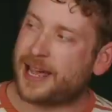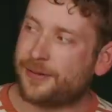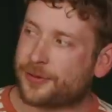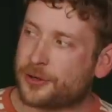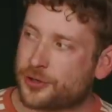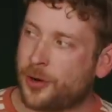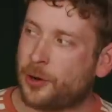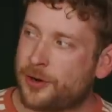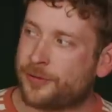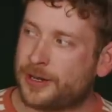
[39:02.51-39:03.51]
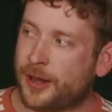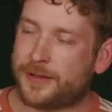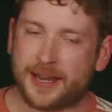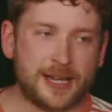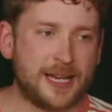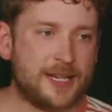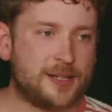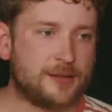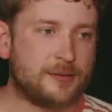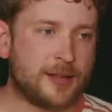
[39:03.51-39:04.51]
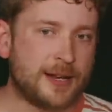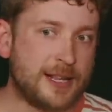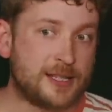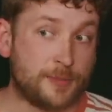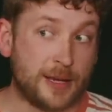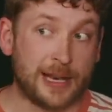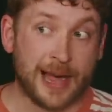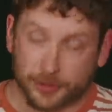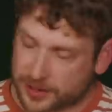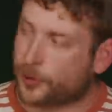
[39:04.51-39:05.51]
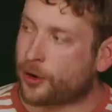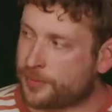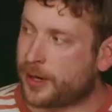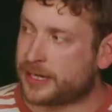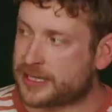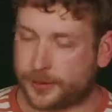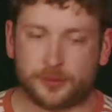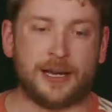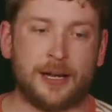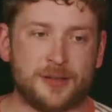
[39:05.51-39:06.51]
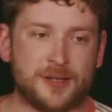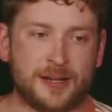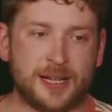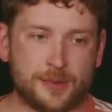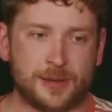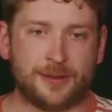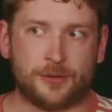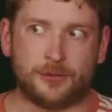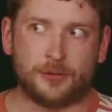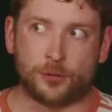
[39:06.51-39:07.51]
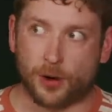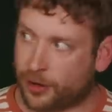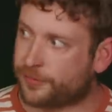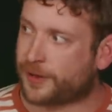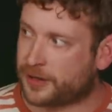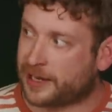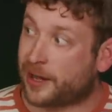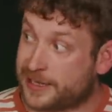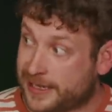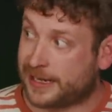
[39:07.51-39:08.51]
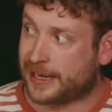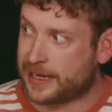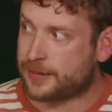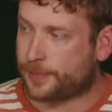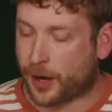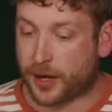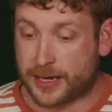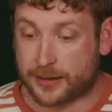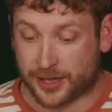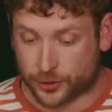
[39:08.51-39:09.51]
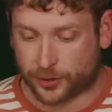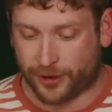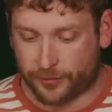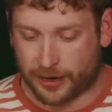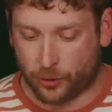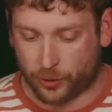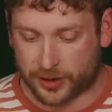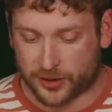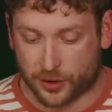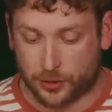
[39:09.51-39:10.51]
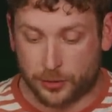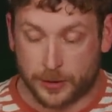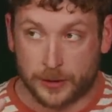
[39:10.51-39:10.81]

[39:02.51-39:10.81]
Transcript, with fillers: have control over it. Like they need... They need to be allowed to borrow the money to build the houses. They need to be given grant funding, ideally, by central government in order to